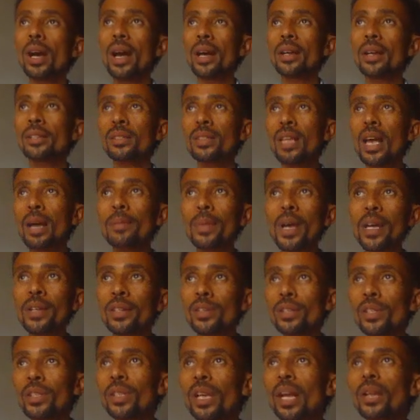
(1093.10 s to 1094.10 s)
some
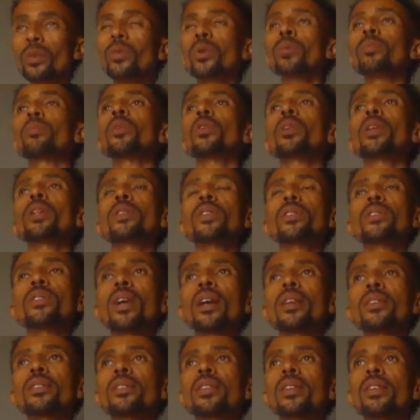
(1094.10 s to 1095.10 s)
additional components
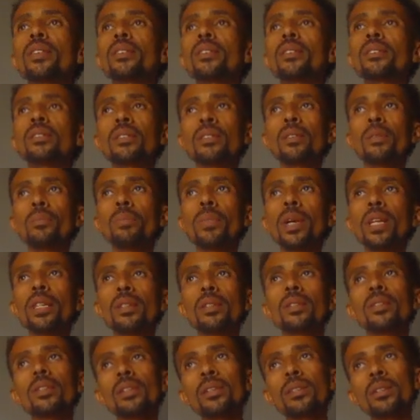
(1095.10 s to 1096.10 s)
are there, but
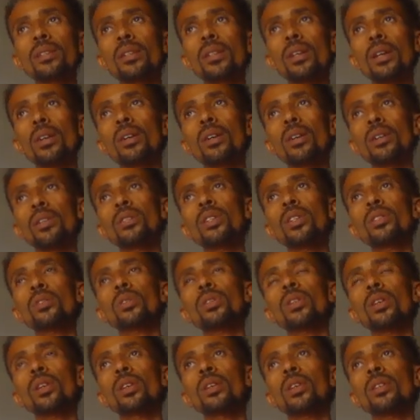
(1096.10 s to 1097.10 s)

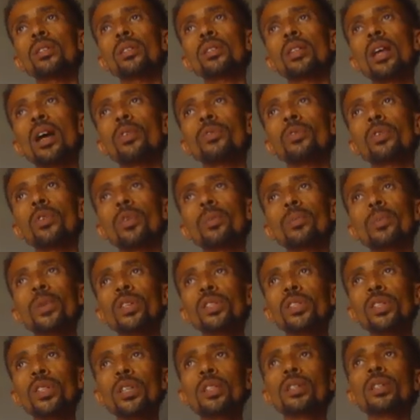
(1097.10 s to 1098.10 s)
the
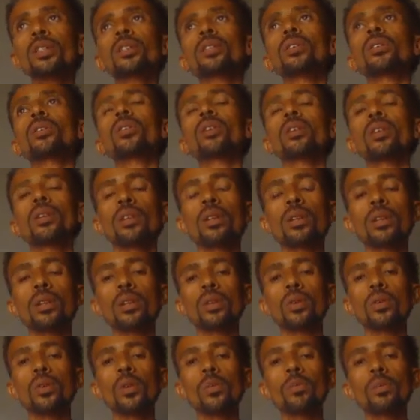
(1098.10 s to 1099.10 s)
aforementioned
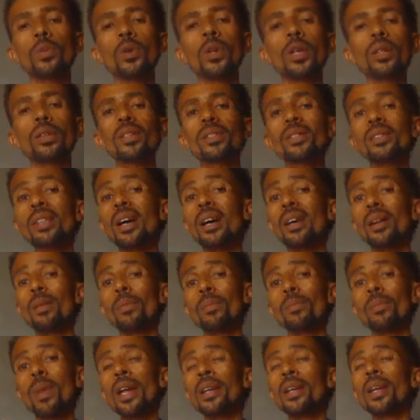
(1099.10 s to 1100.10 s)
components are
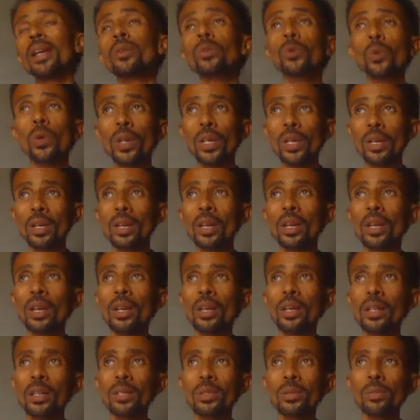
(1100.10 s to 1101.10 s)
mandatory,
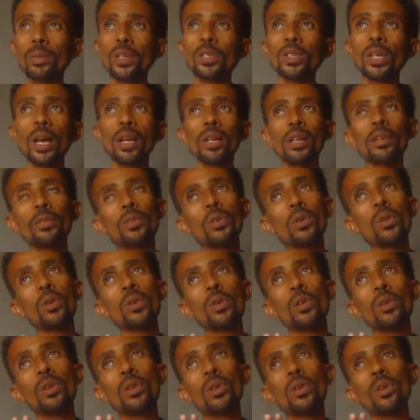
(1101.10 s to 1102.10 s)
especially
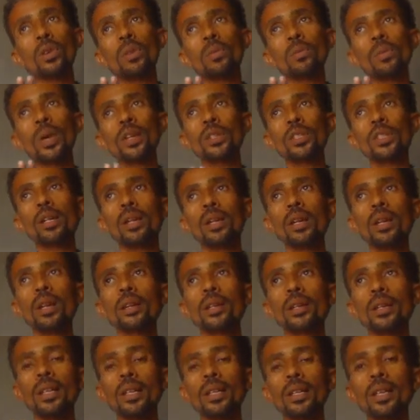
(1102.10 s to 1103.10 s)
for machine
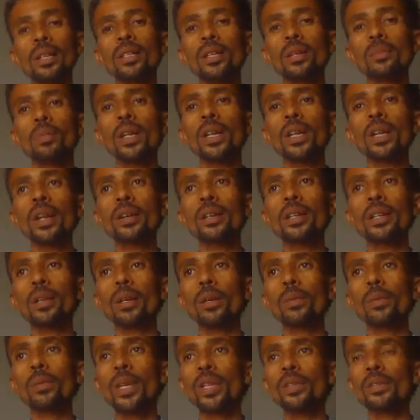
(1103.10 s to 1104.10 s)
learning and deep learning
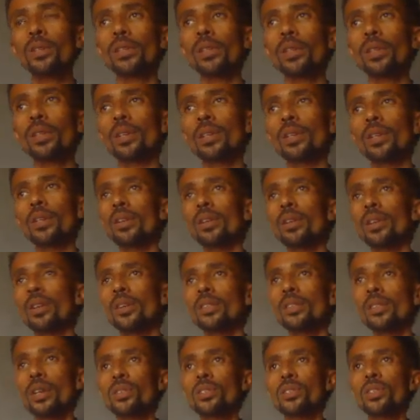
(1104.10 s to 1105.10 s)
based
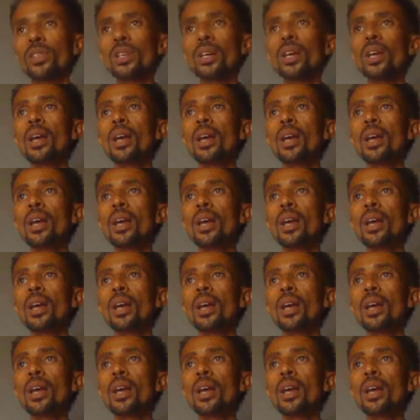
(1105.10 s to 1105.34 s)
research.